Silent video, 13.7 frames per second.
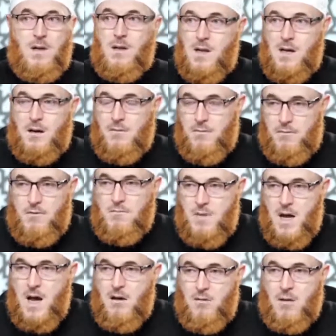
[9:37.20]
Like from
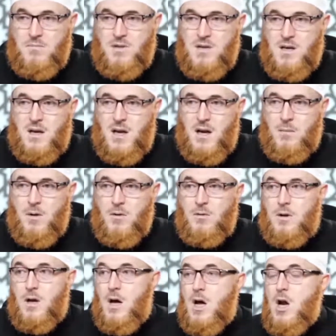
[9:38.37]
now, I'm thinking about